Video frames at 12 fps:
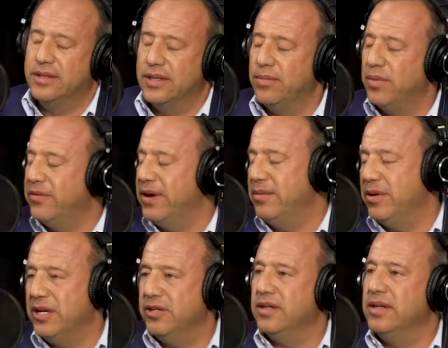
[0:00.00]
It's simple
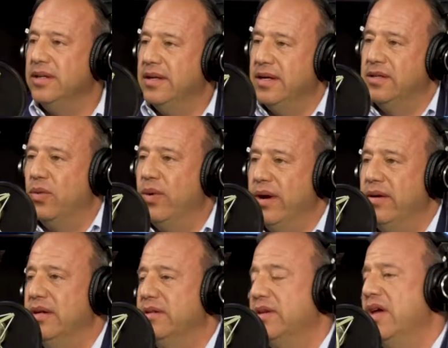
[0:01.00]
vibration, it's
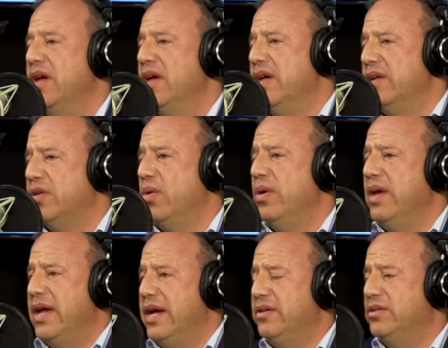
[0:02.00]
awareness. So
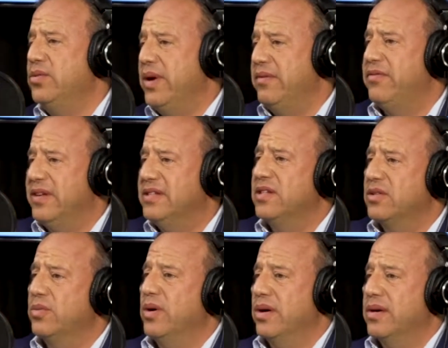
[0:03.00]
here's the way physics
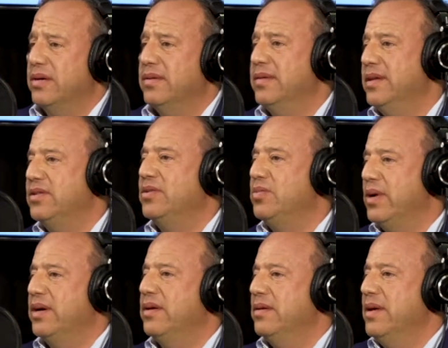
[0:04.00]
work. And this is
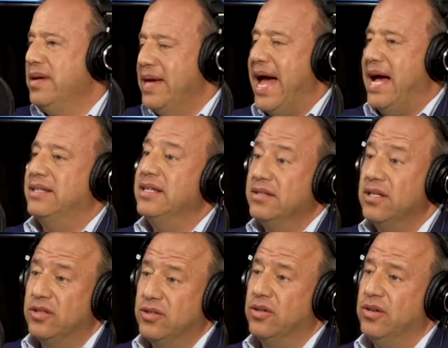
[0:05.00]
where
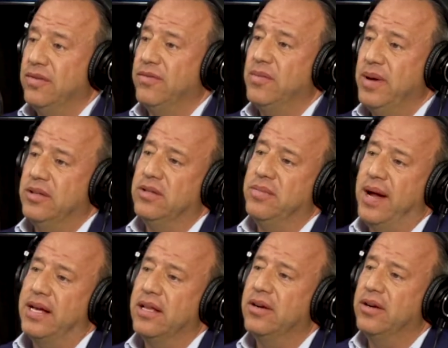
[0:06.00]
accessing certain information,
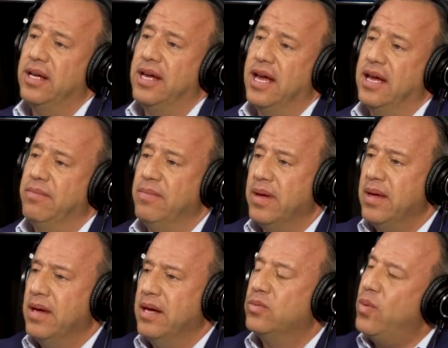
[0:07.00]
my clarity came,
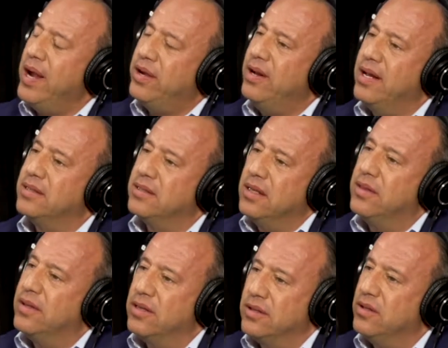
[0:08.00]
is why could I see
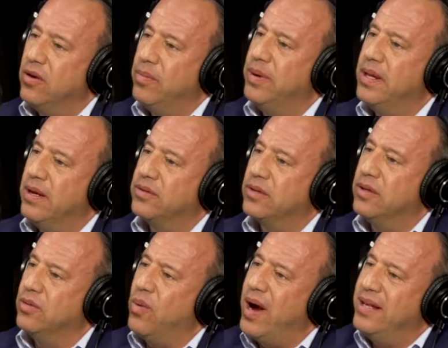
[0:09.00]
things that nobody else
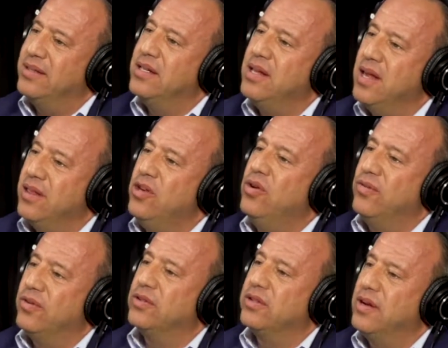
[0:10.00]
could? Why is it the
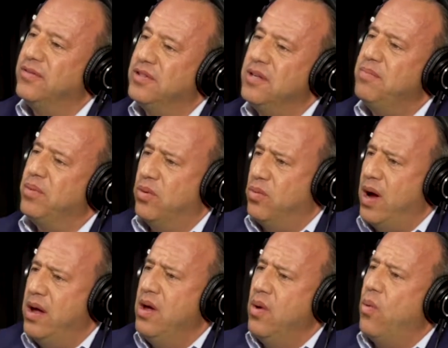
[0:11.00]
universe loves simple?
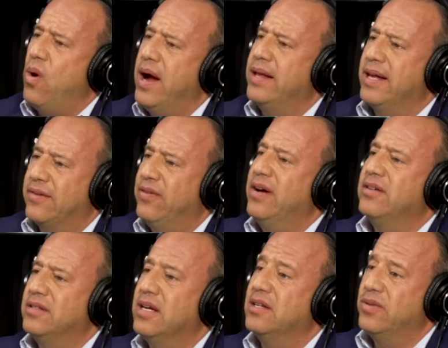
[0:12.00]
Why why, like
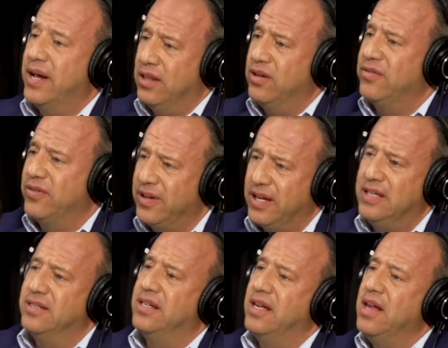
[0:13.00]
Ferriss says, right? Look for
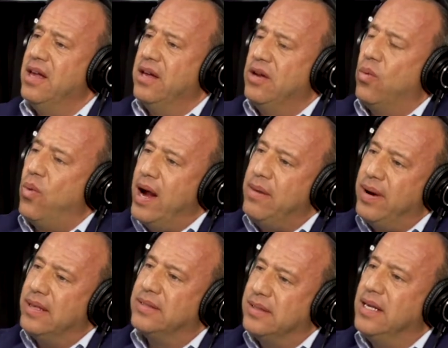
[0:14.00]
easy. You know, why am
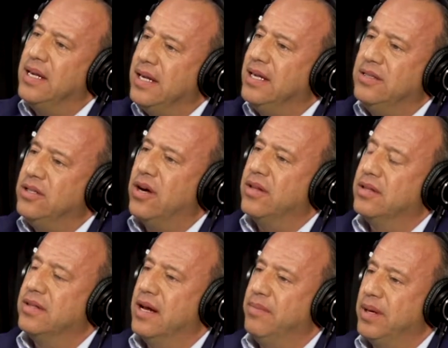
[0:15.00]
I seeing easy all the
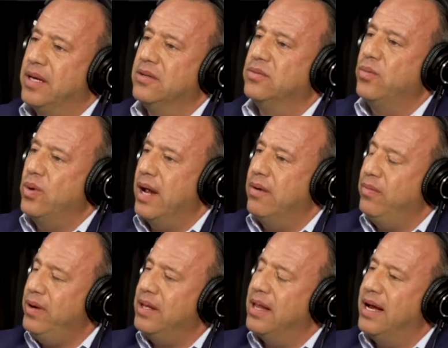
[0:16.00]
time? Because what I
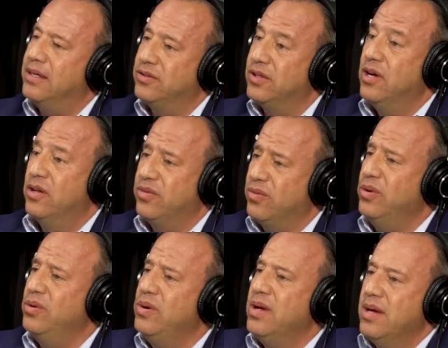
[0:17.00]
realized
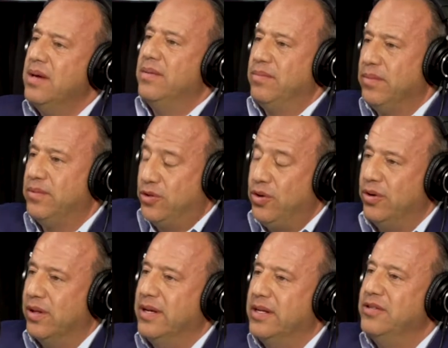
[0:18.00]
through
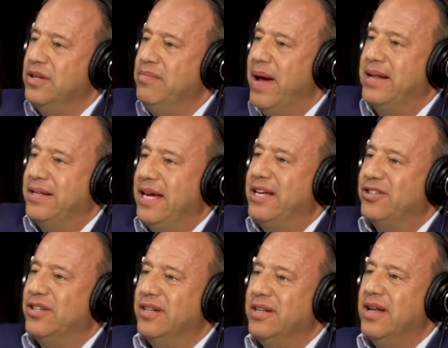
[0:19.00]
tutelage and
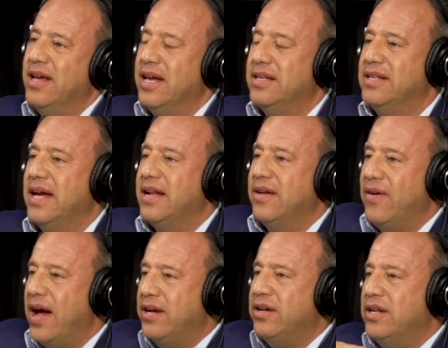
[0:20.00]
meditation is that if
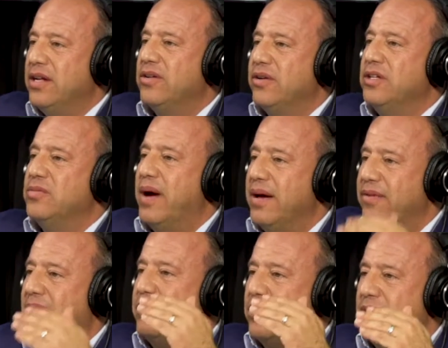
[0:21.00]
I could increase my
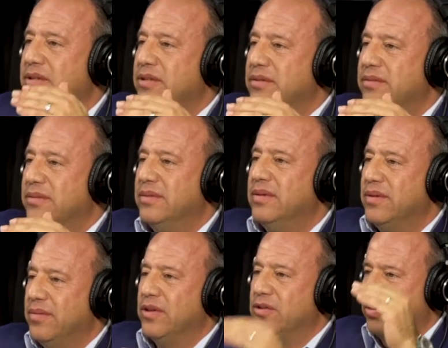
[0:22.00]
vibration,
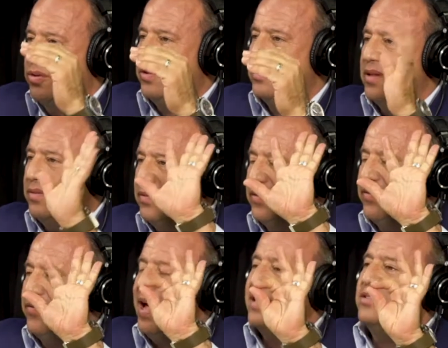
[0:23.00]
the truth is the the
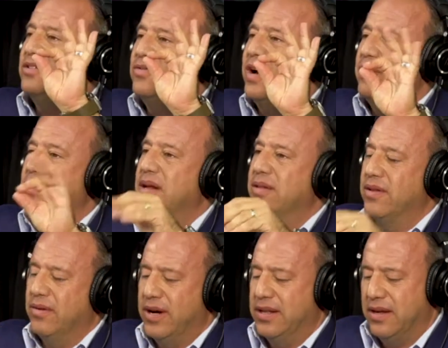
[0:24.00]
fastest vibrating thing, right?